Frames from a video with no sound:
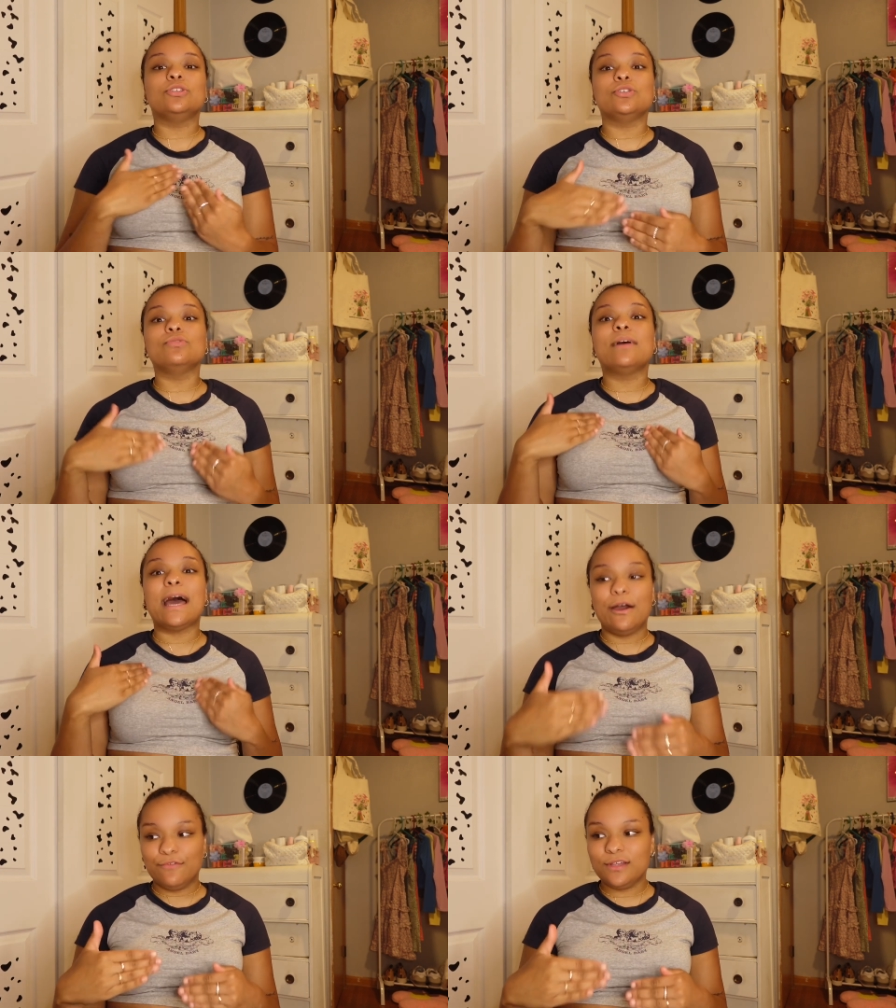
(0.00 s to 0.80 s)
Do
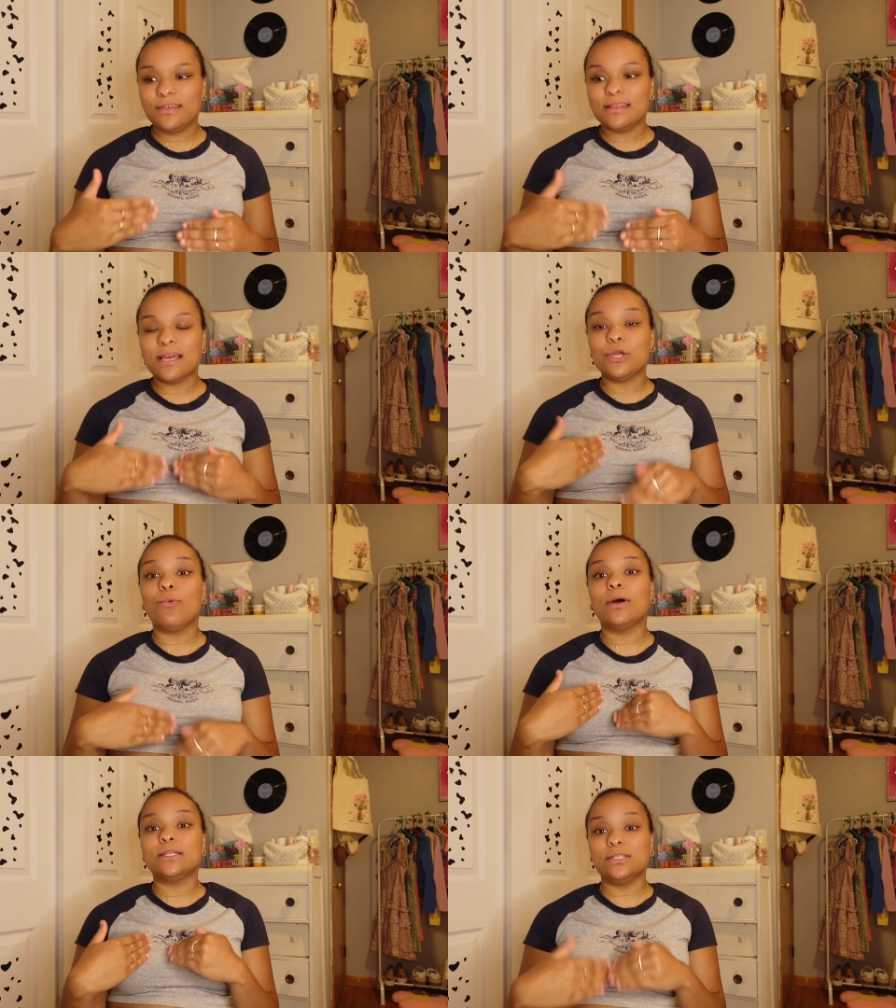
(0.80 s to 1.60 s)
everything that you
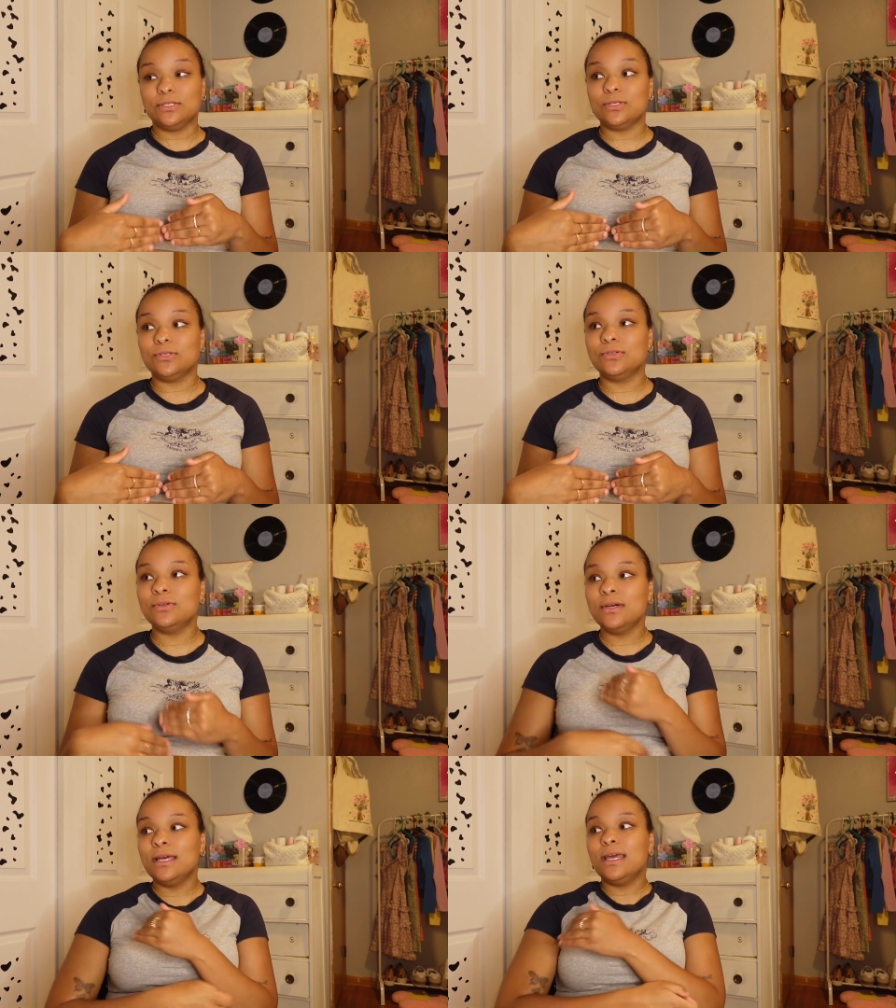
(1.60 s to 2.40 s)
want to
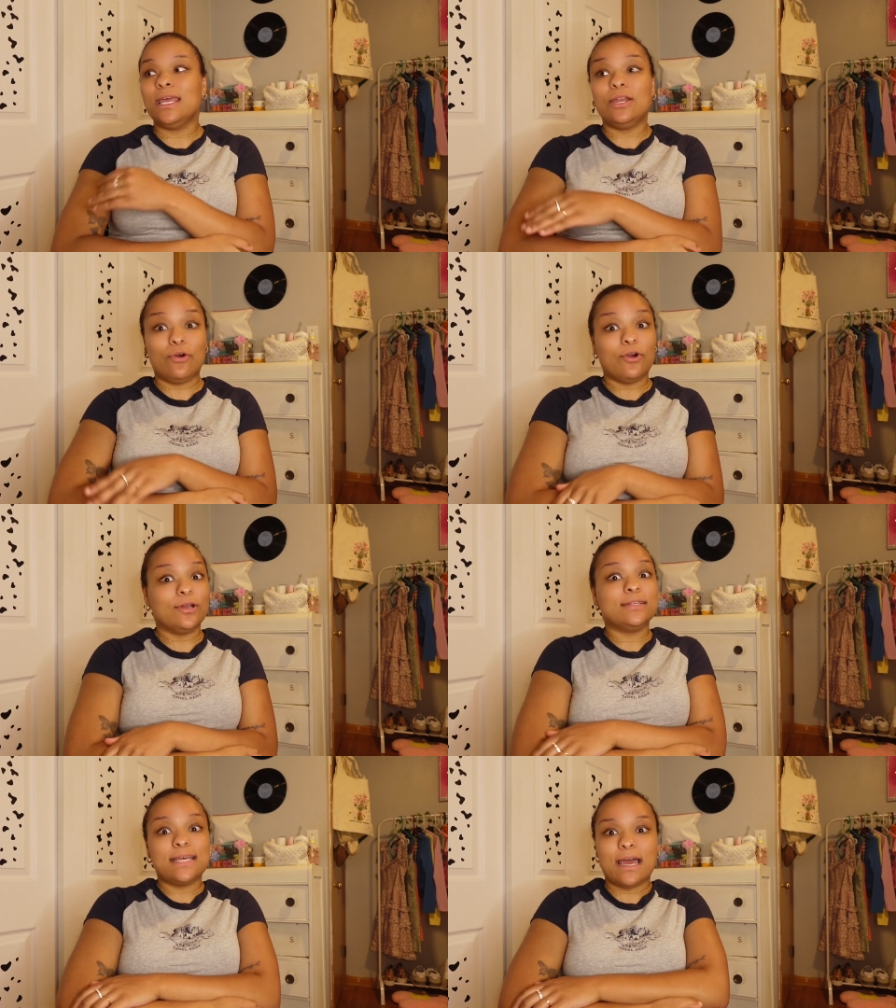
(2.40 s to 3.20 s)
do in
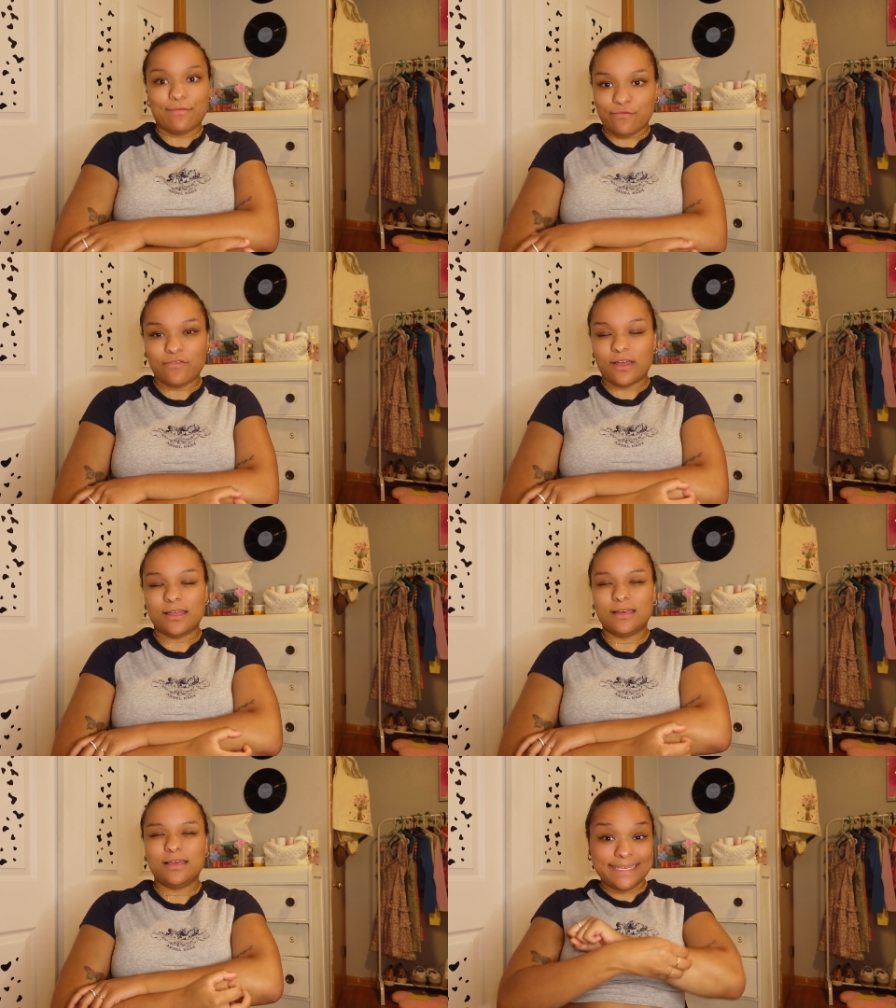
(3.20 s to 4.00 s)
order to have
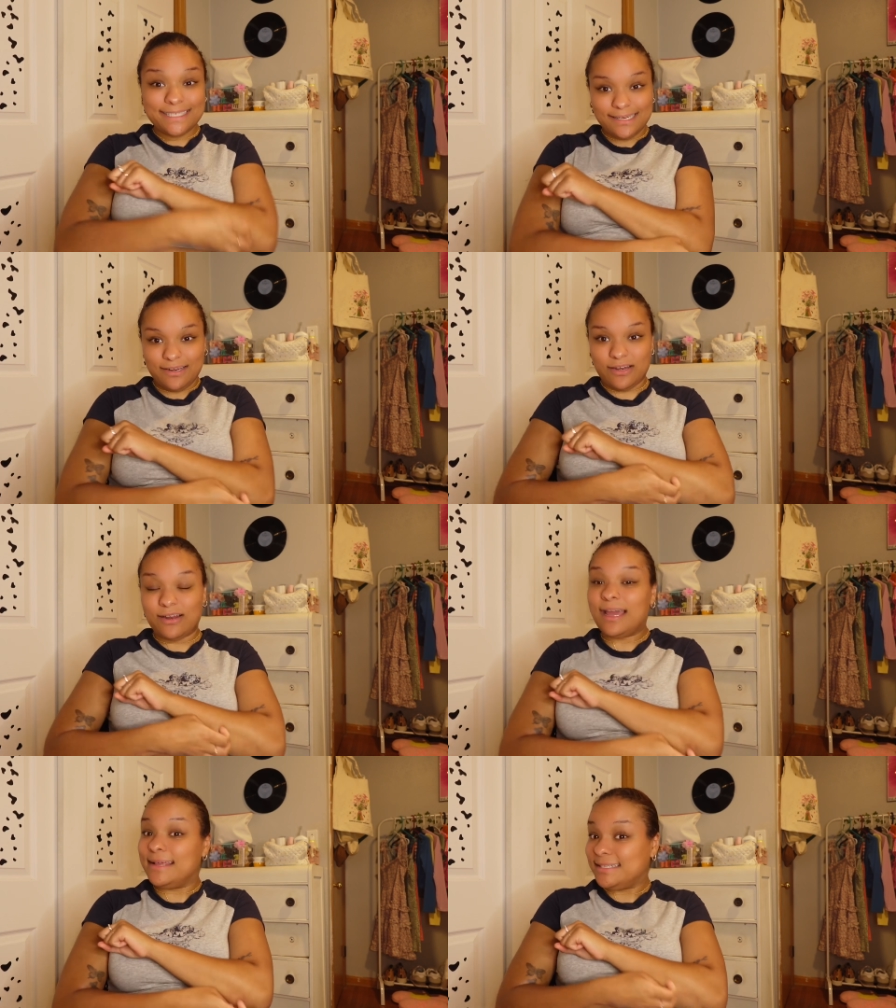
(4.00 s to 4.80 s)
fun. My senior year,
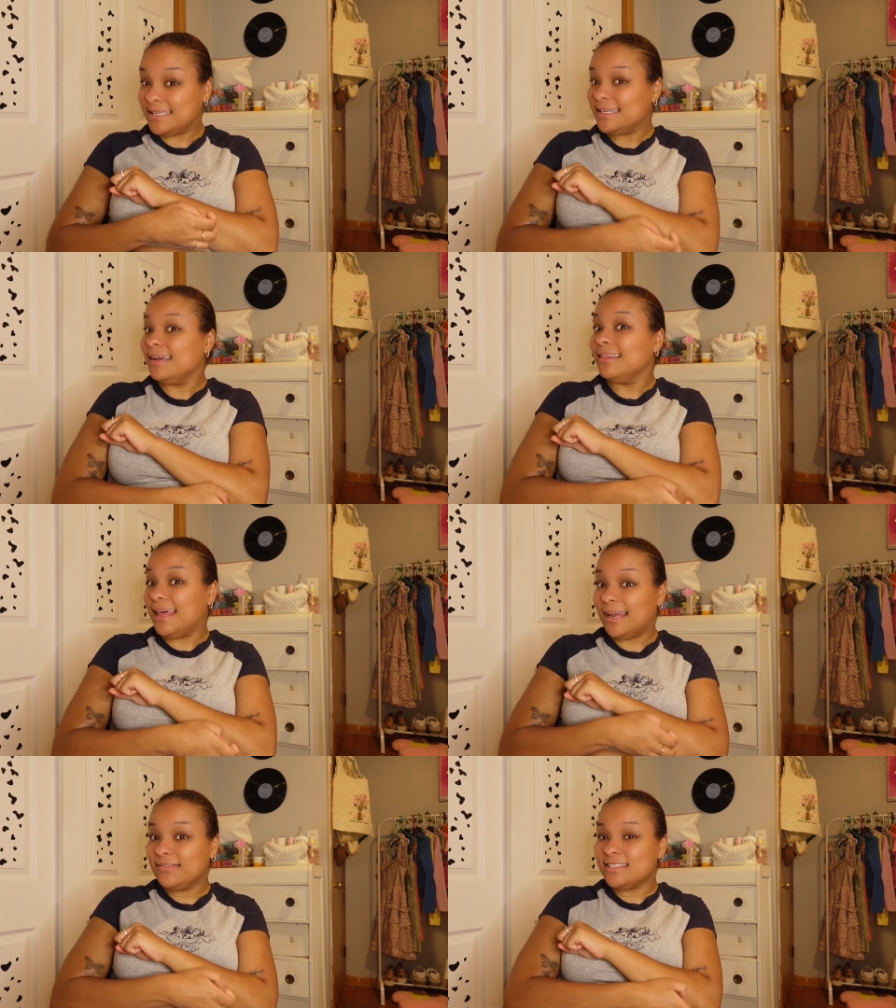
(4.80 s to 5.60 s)
I did a
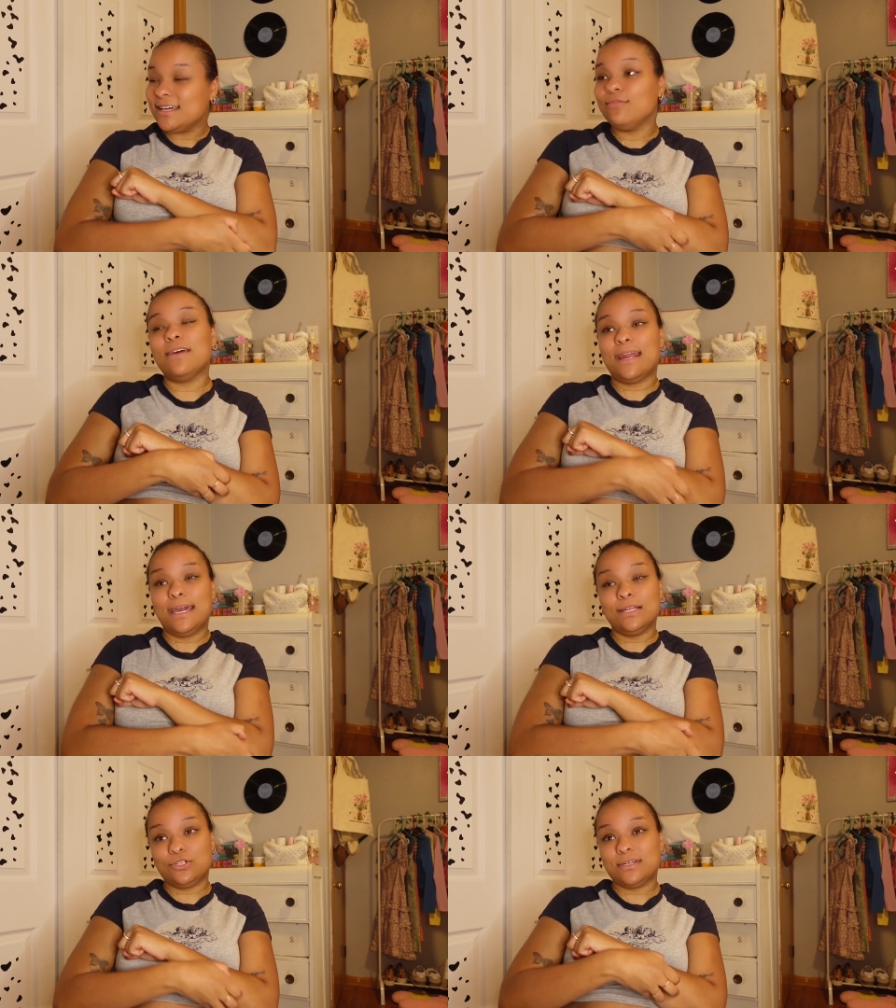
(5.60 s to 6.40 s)
lot of stuff and
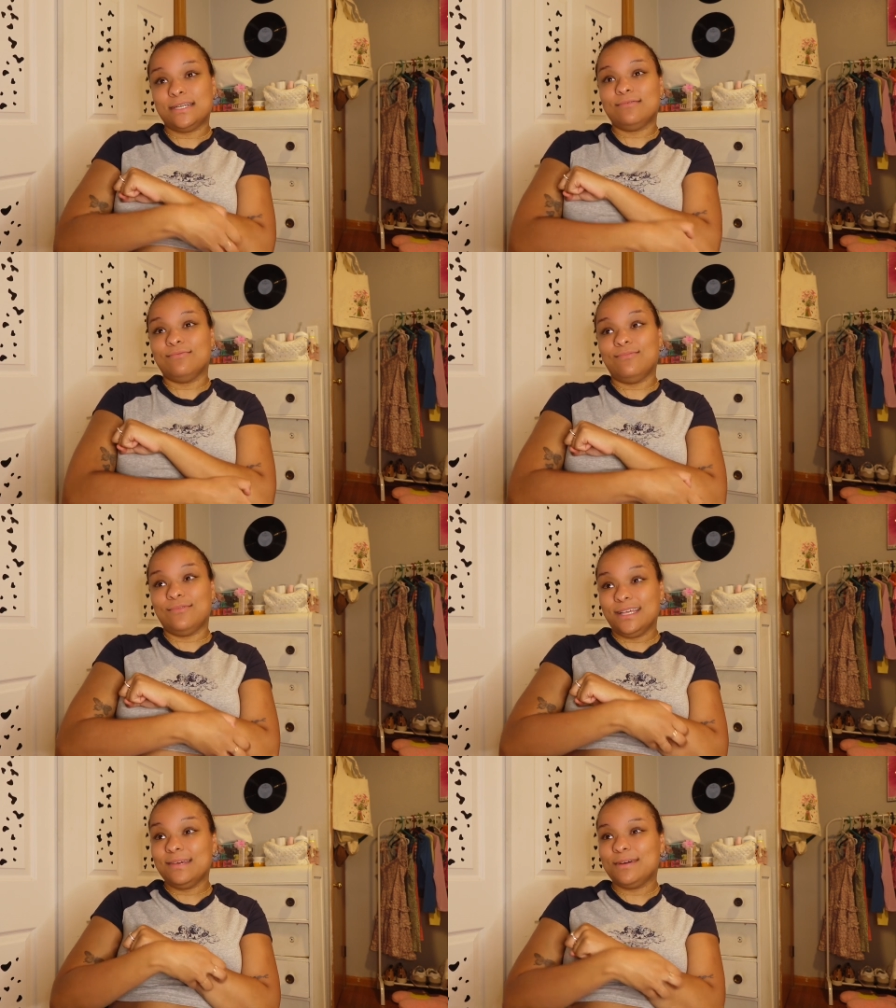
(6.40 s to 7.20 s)
I enjoyed it
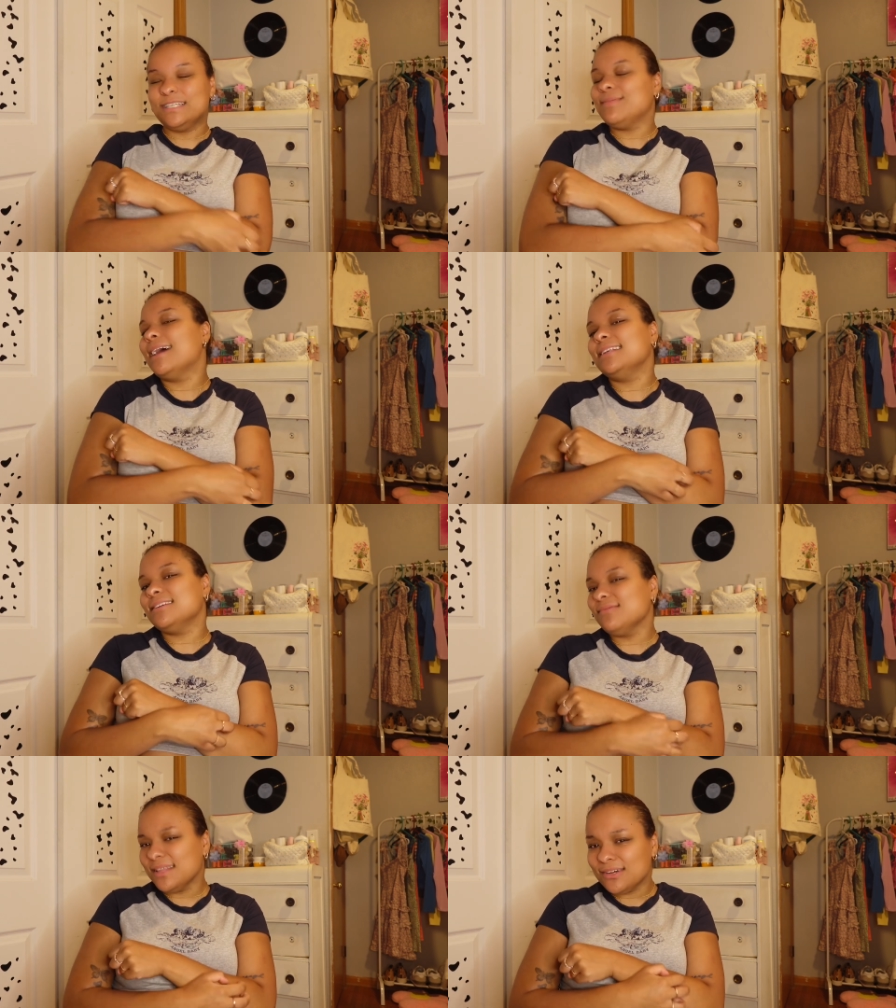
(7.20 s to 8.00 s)
really much, but I
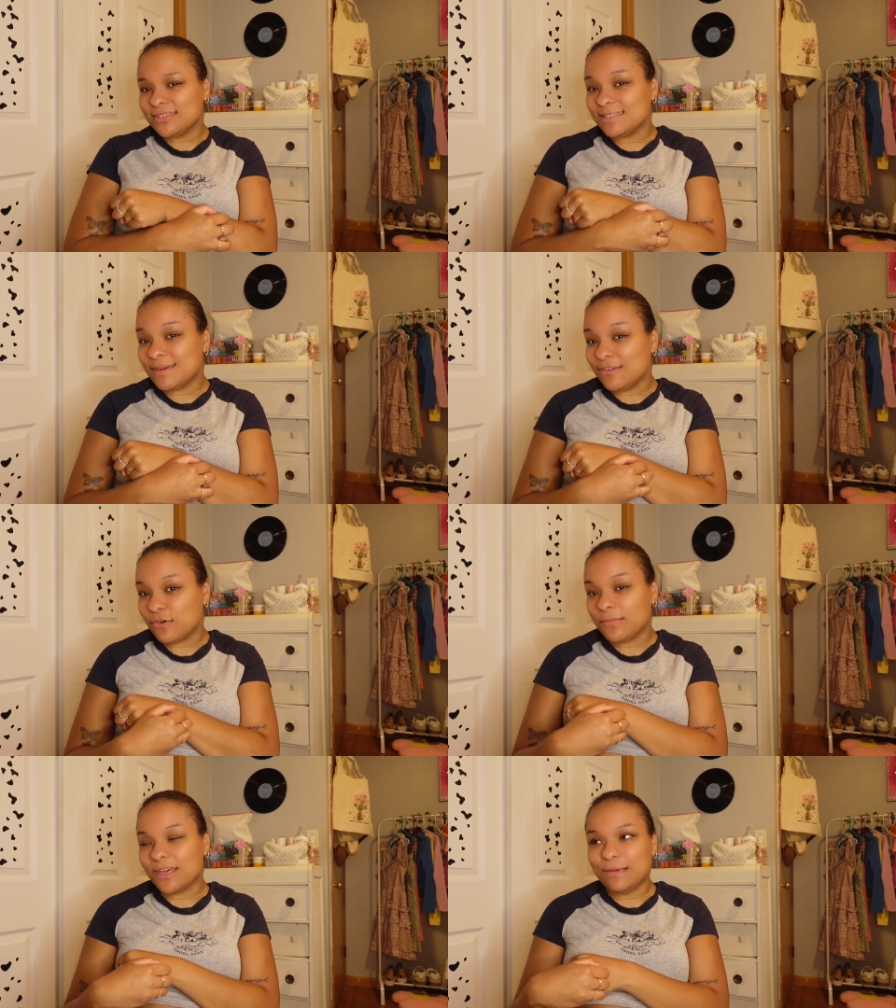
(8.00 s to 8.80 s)
didn't really go to many
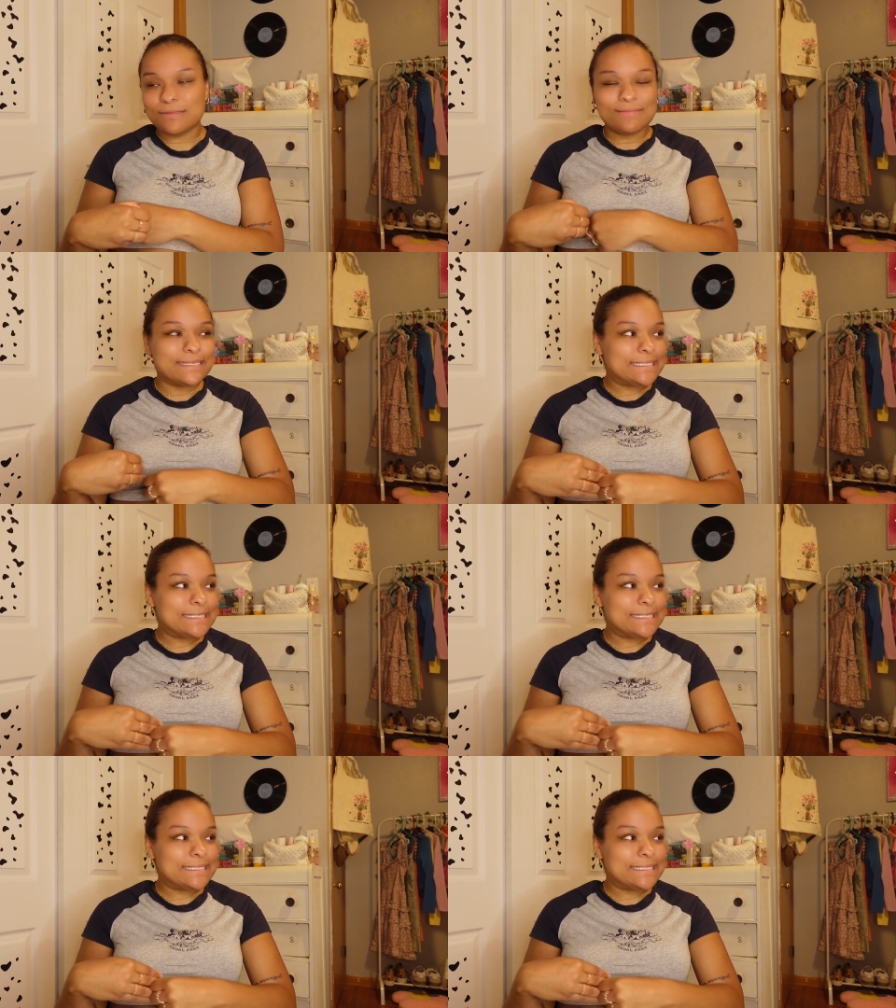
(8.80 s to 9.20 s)
football games.